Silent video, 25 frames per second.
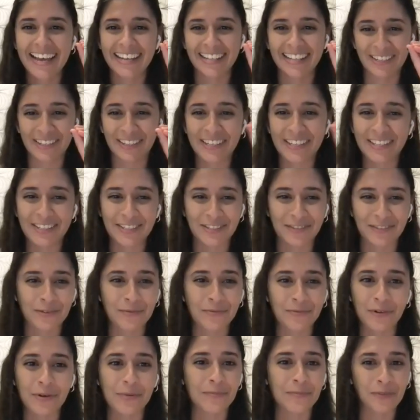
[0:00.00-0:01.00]
Clearly, there's
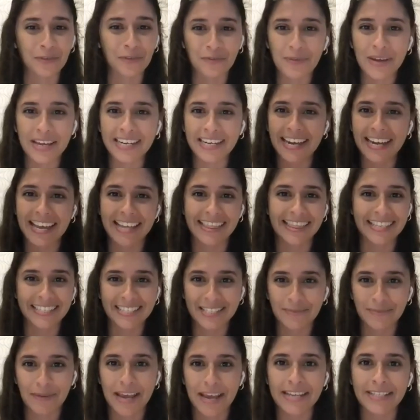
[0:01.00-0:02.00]
room for improvement in
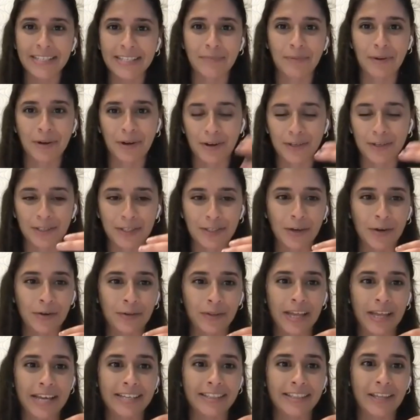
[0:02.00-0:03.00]
this space, but also
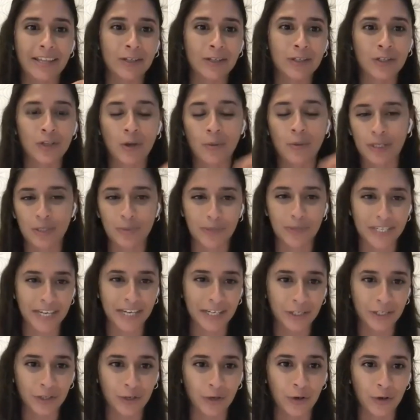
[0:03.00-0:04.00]
like there's so much
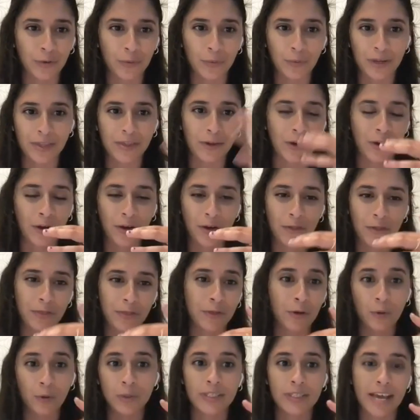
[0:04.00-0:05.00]
potential with
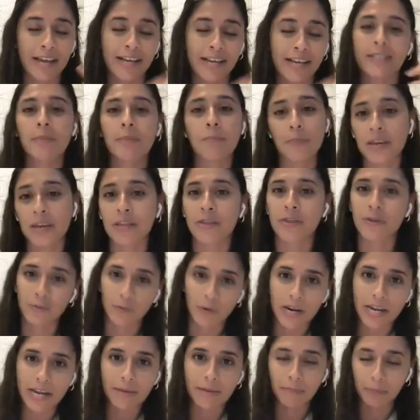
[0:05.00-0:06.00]
those, I guess, big
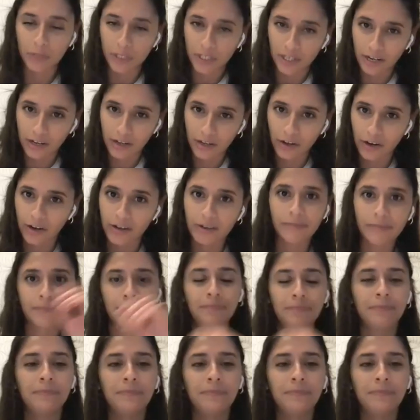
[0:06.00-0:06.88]
three in particular.